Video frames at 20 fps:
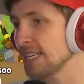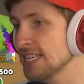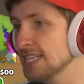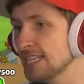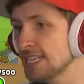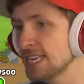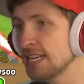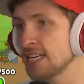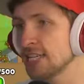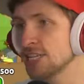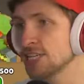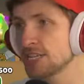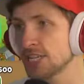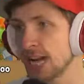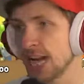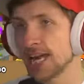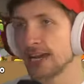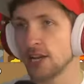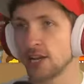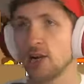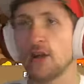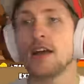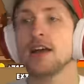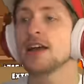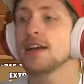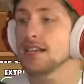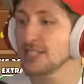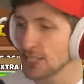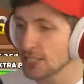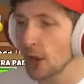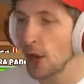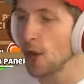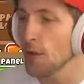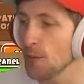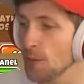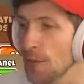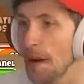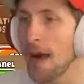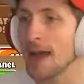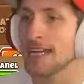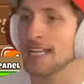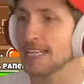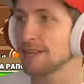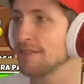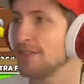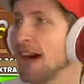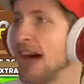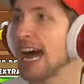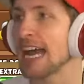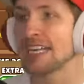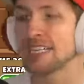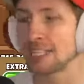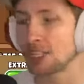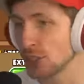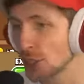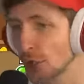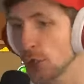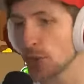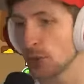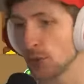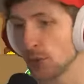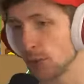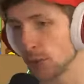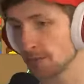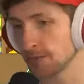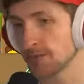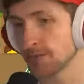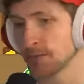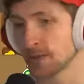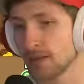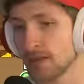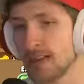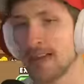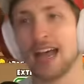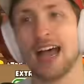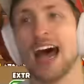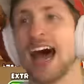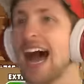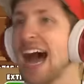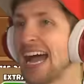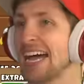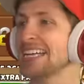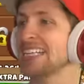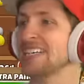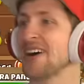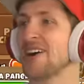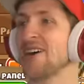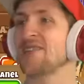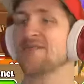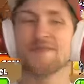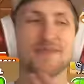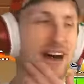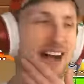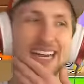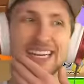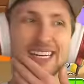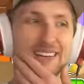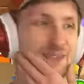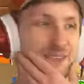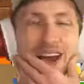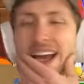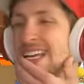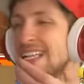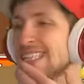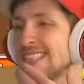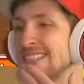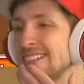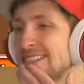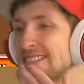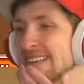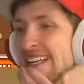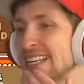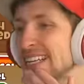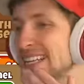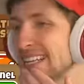Ascended Shadow. Don't mind if I do. I don't mind if I do in